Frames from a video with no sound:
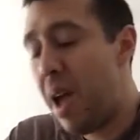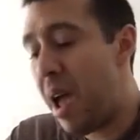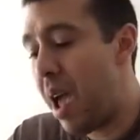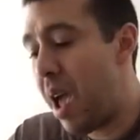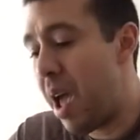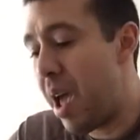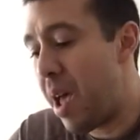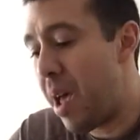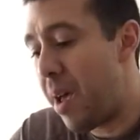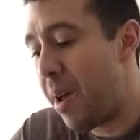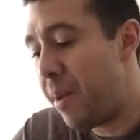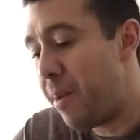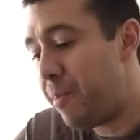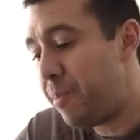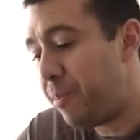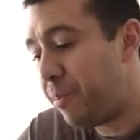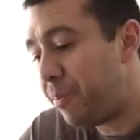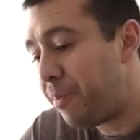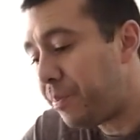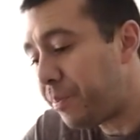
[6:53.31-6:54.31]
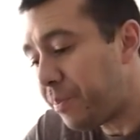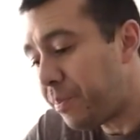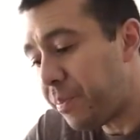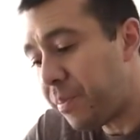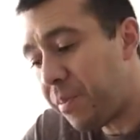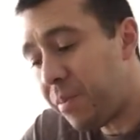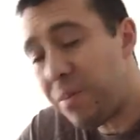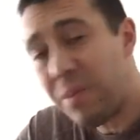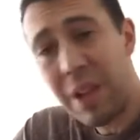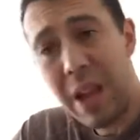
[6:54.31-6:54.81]
And
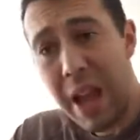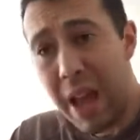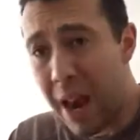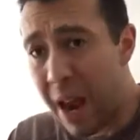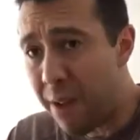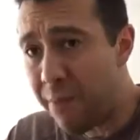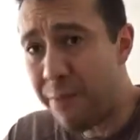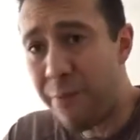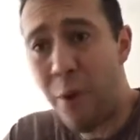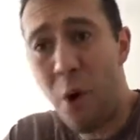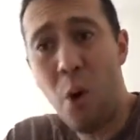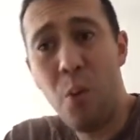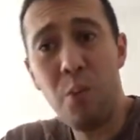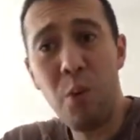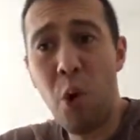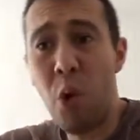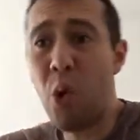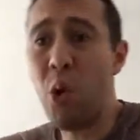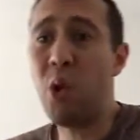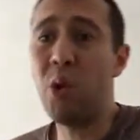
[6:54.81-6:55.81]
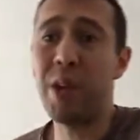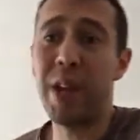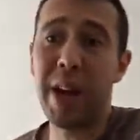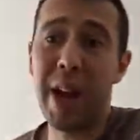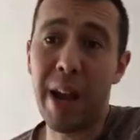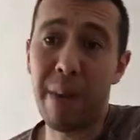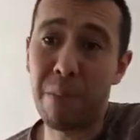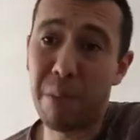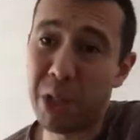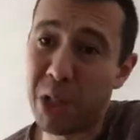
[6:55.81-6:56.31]
I foam rolled
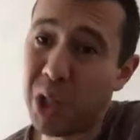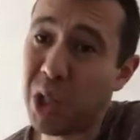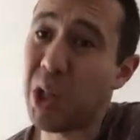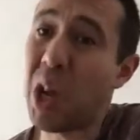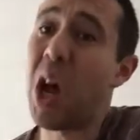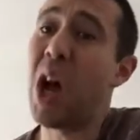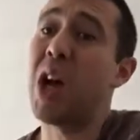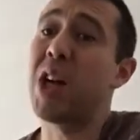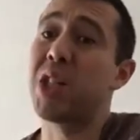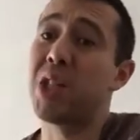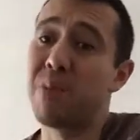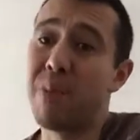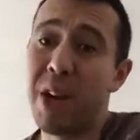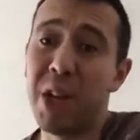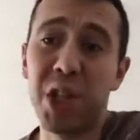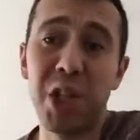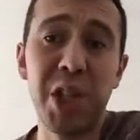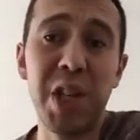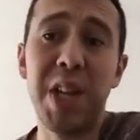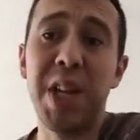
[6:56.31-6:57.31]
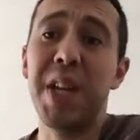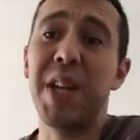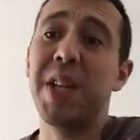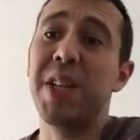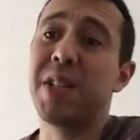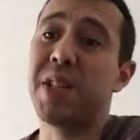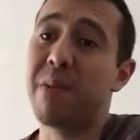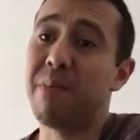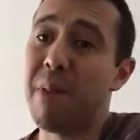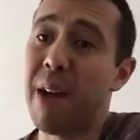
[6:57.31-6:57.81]
and I massaged my
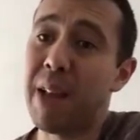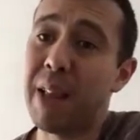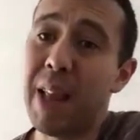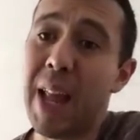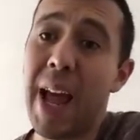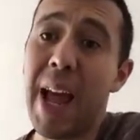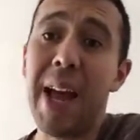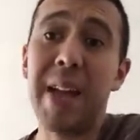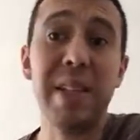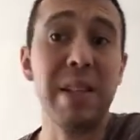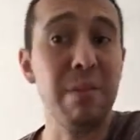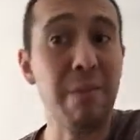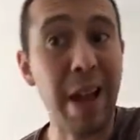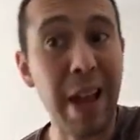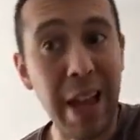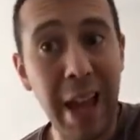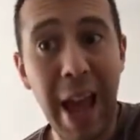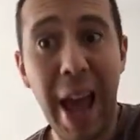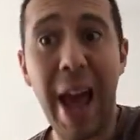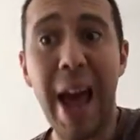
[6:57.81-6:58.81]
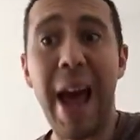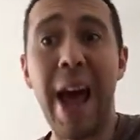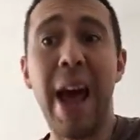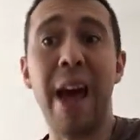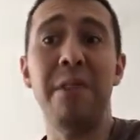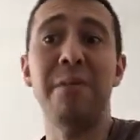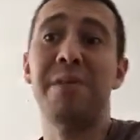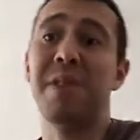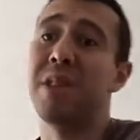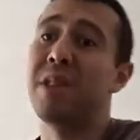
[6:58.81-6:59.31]
shins and my legs and my
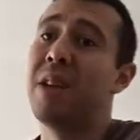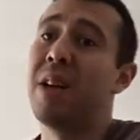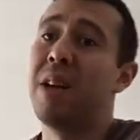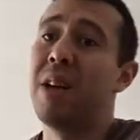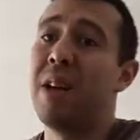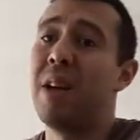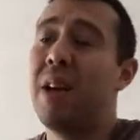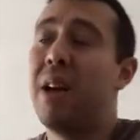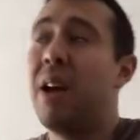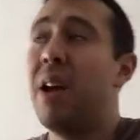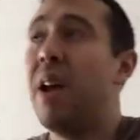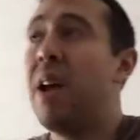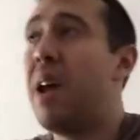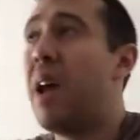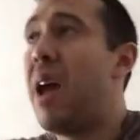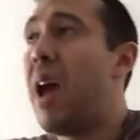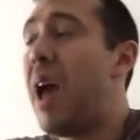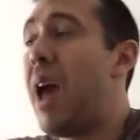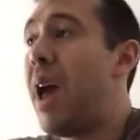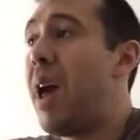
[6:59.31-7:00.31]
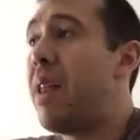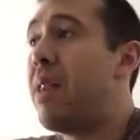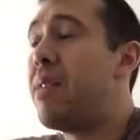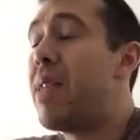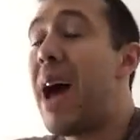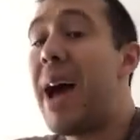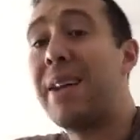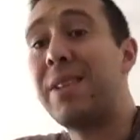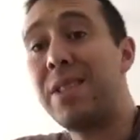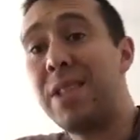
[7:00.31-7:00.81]
calves. And
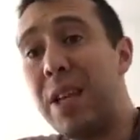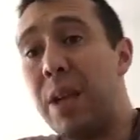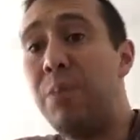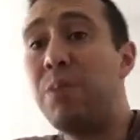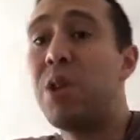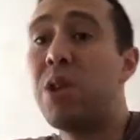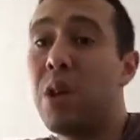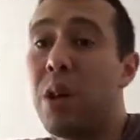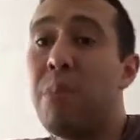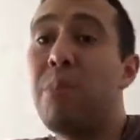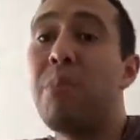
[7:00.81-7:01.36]
that seemed to